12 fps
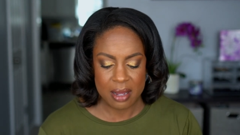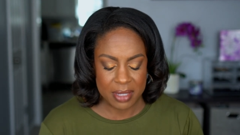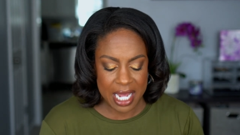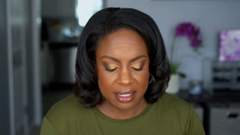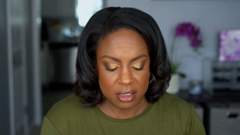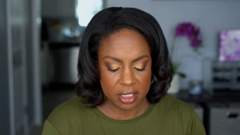I'm
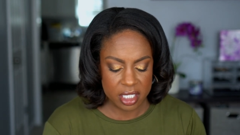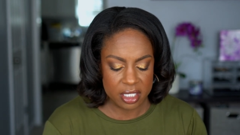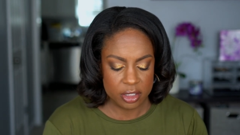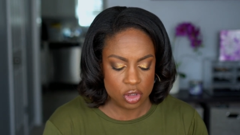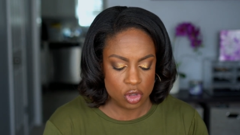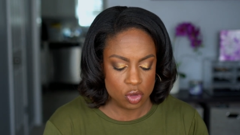not
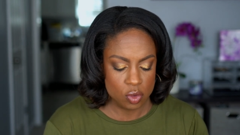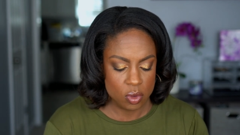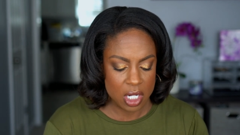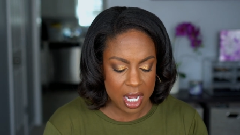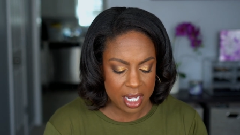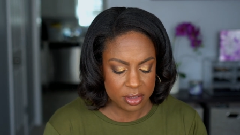looking to
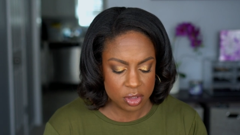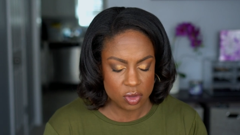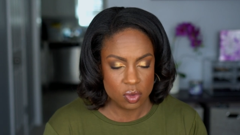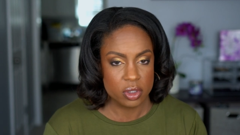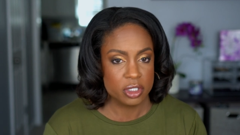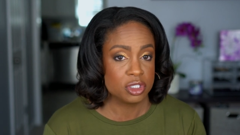
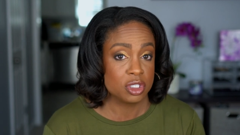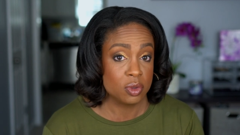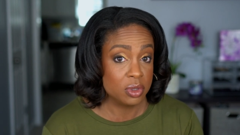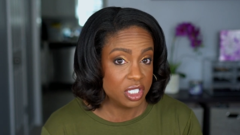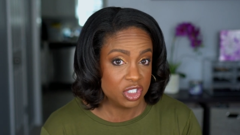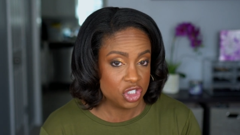contour,
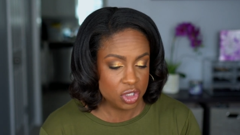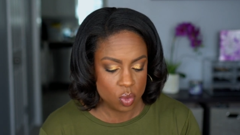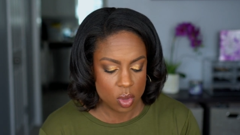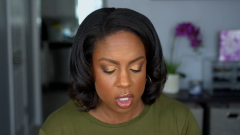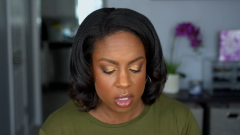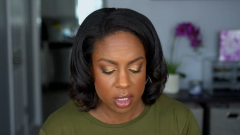so this
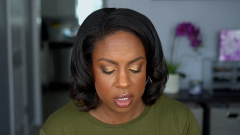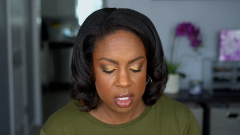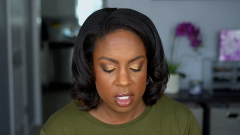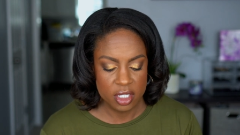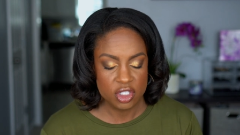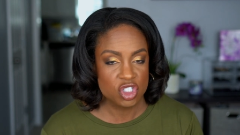should work
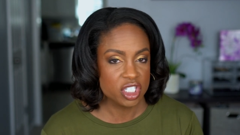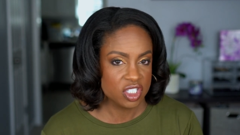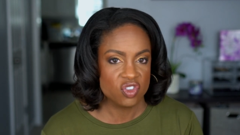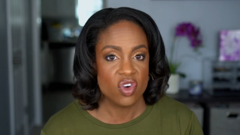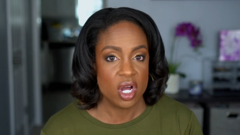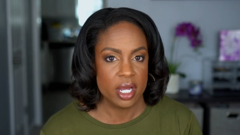
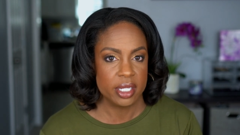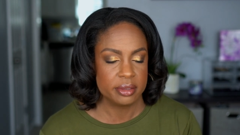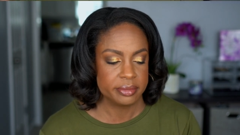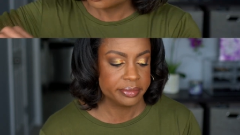just fine.